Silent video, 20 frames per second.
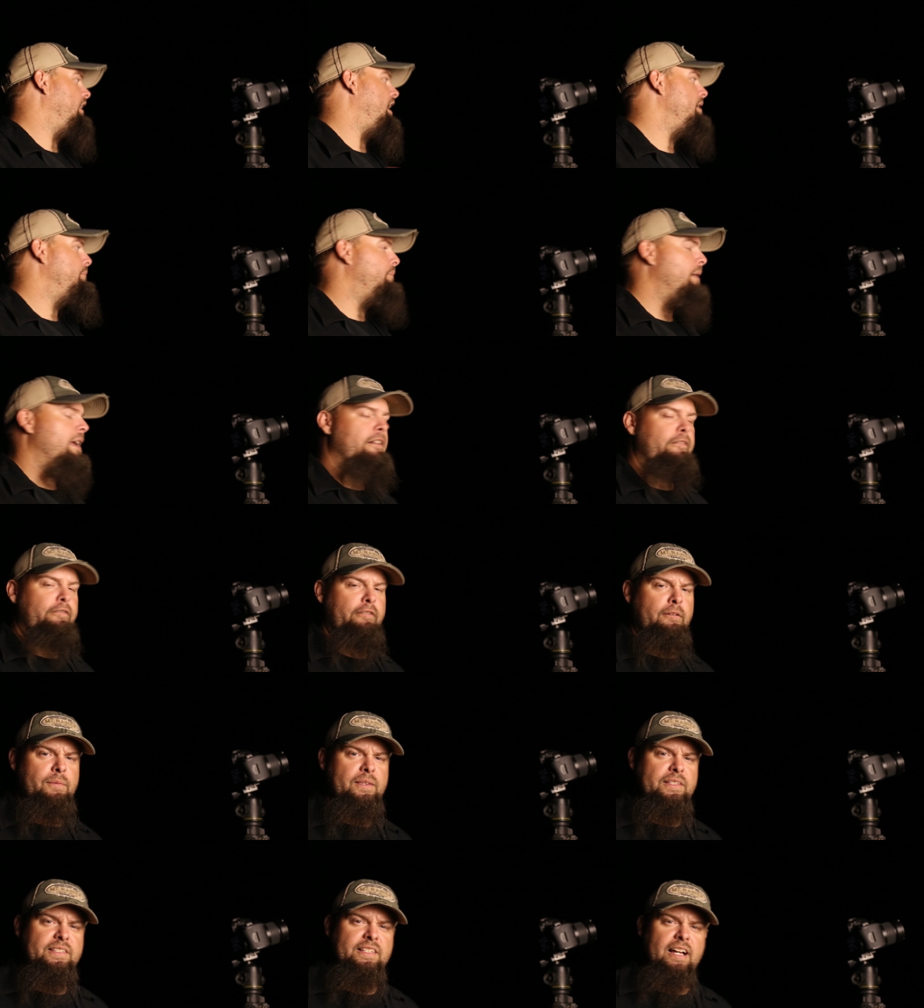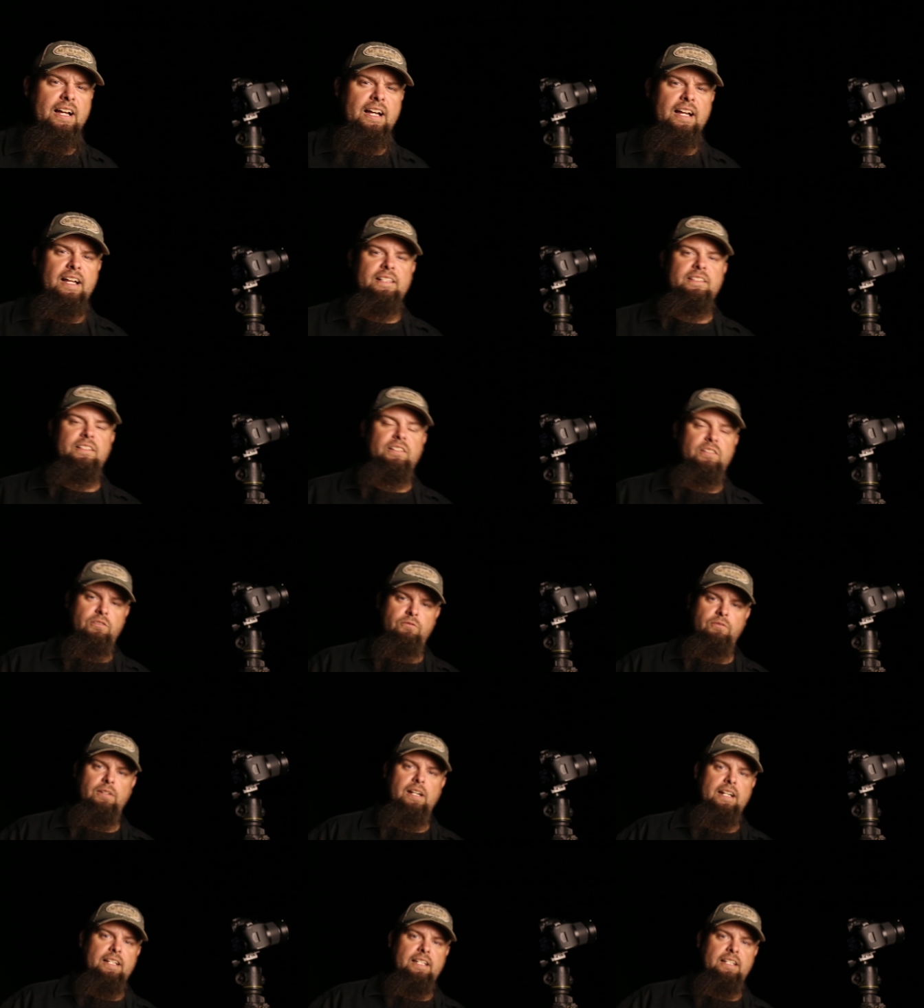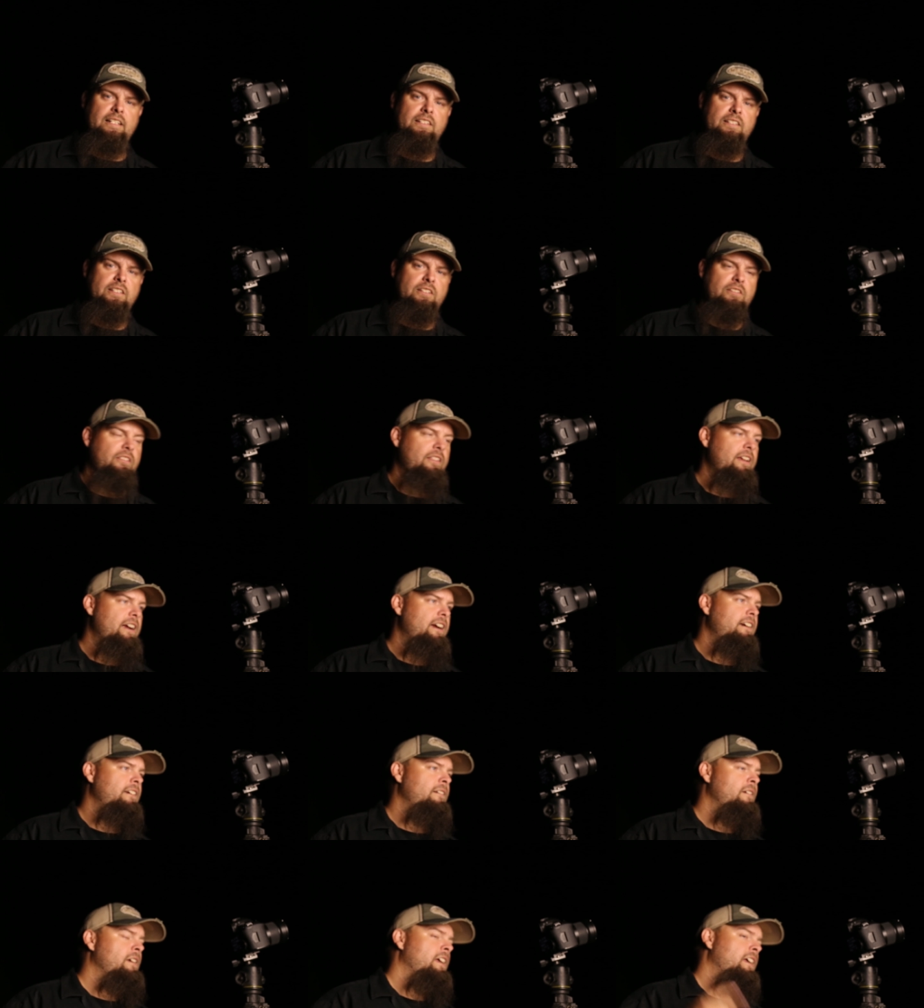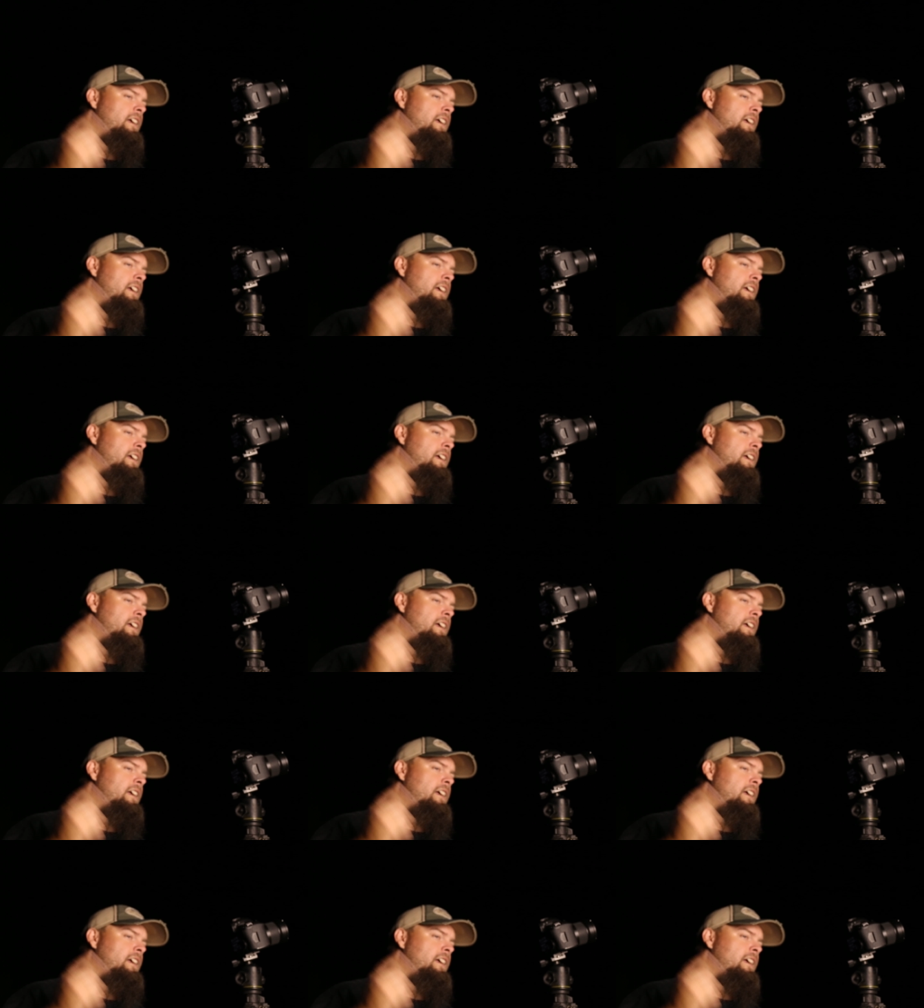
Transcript: light paint from the sides and do what I need to do there.